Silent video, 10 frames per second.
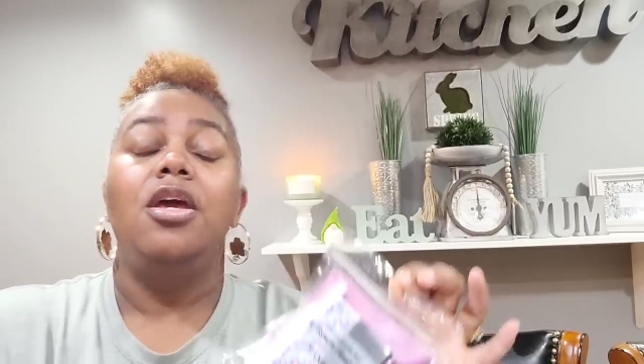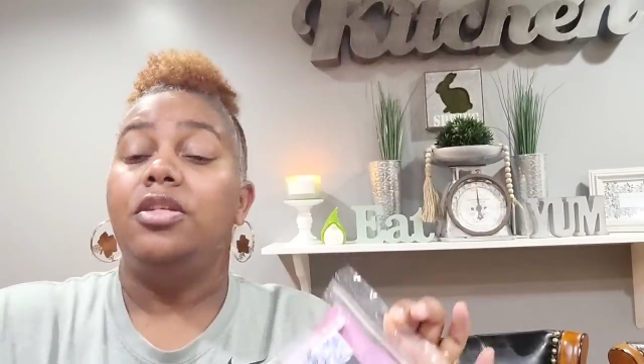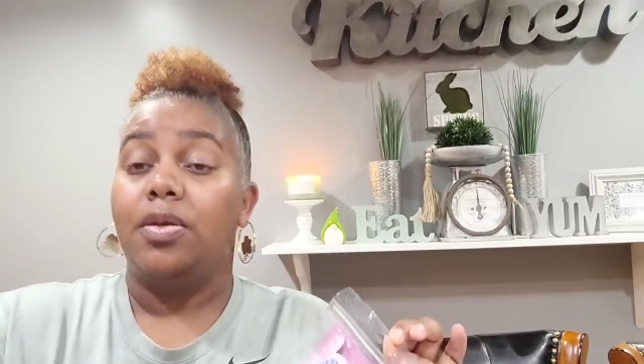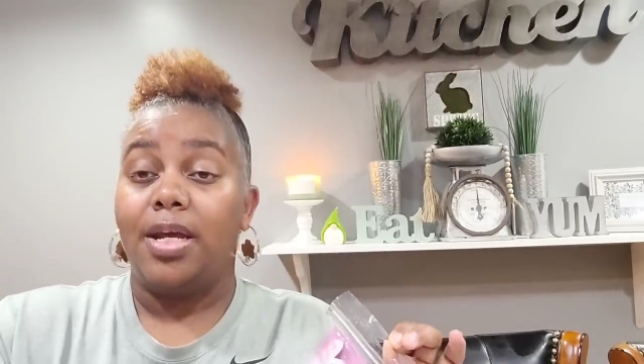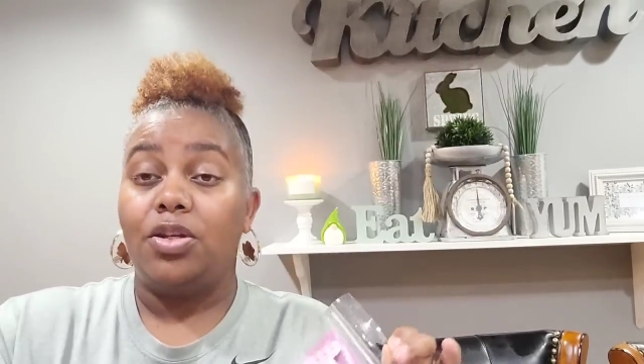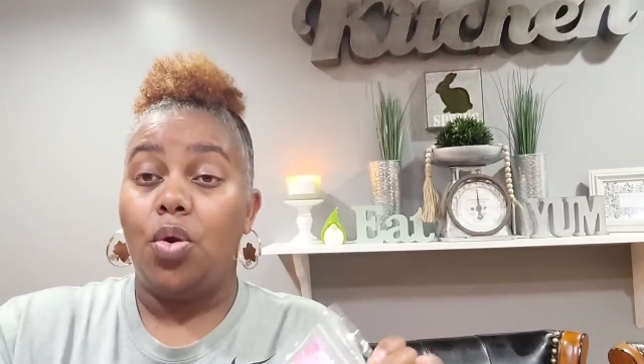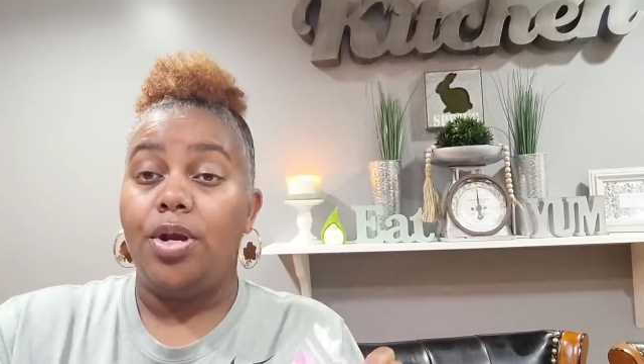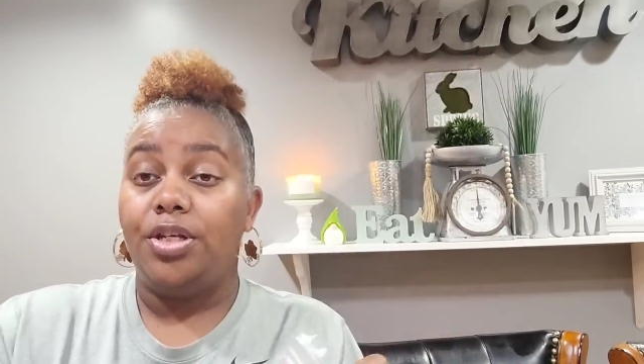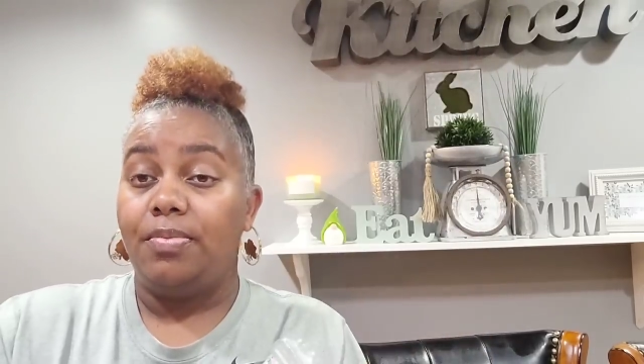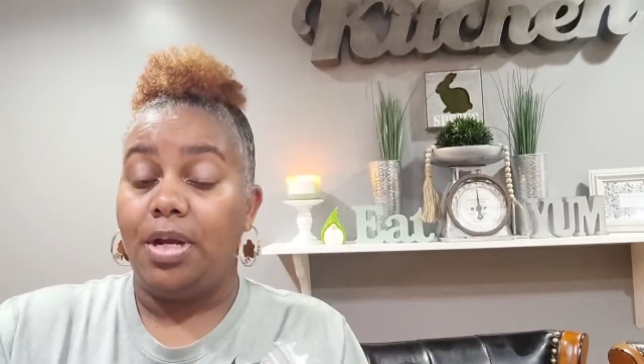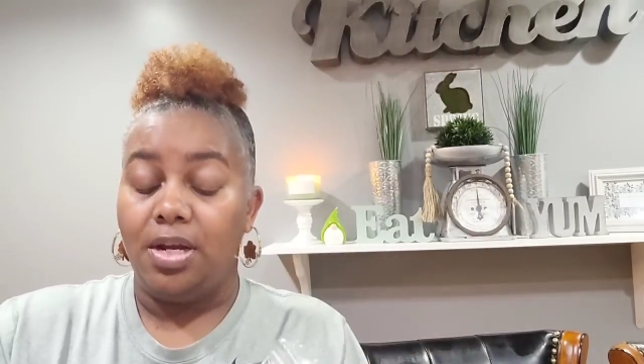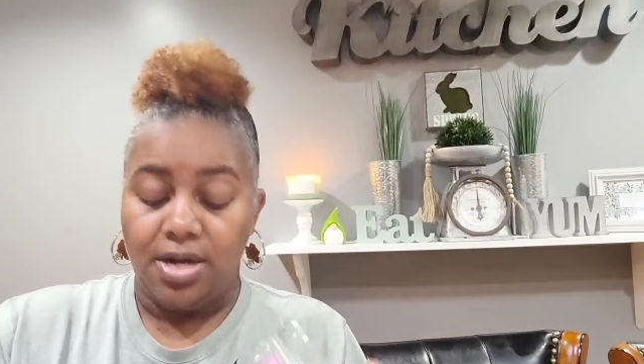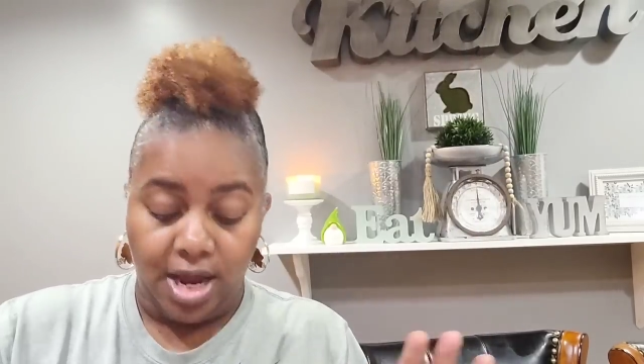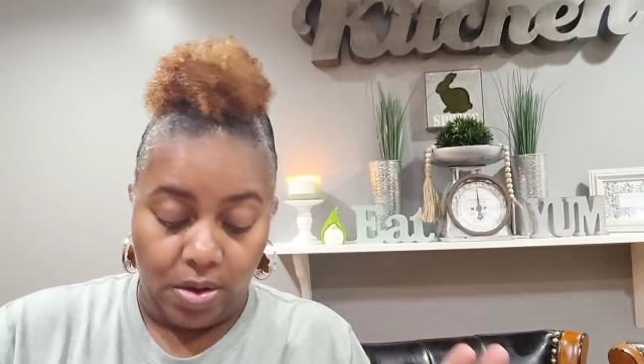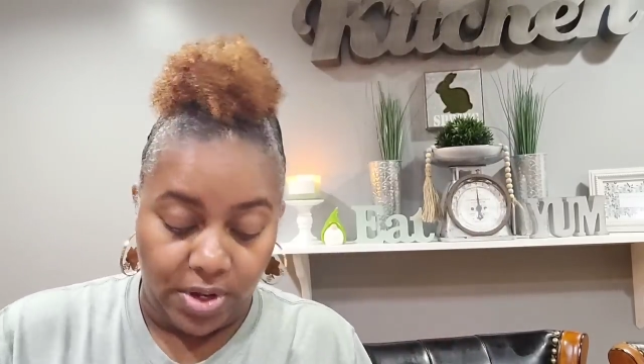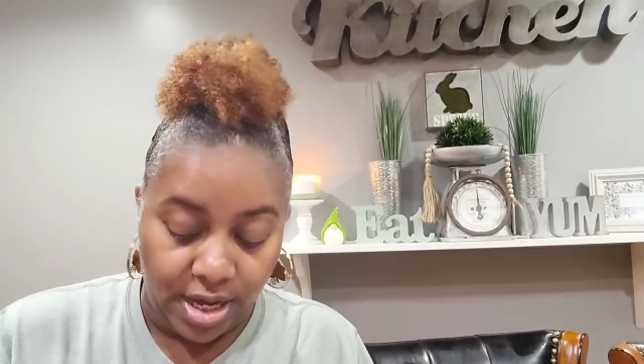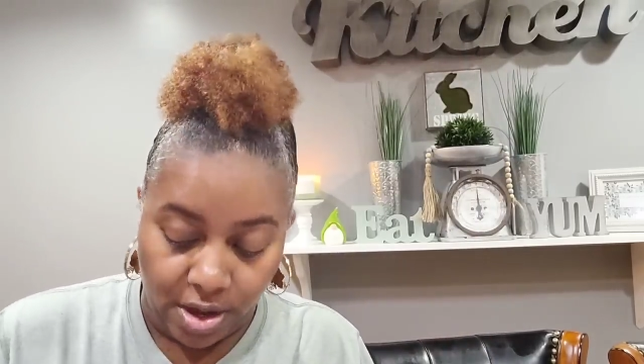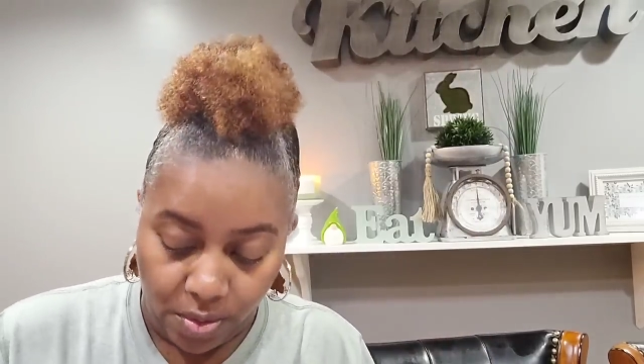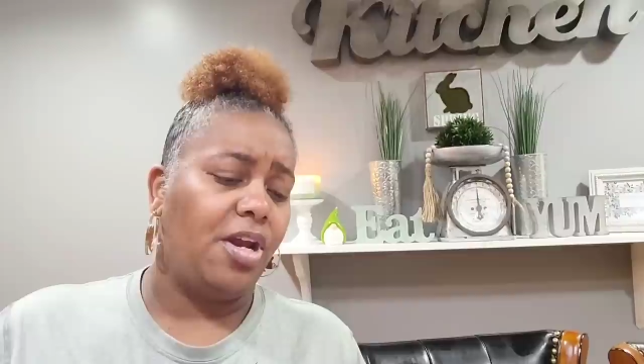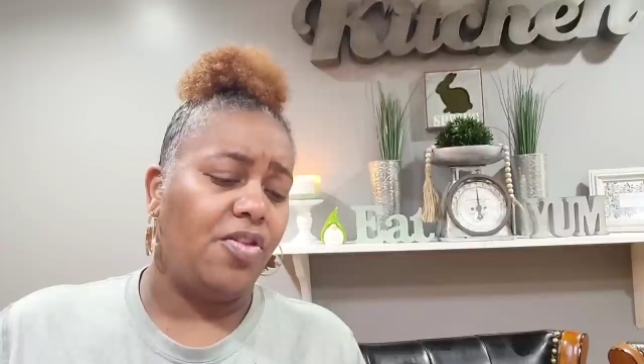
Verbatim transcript: So that's going into my little nail kit. Okay.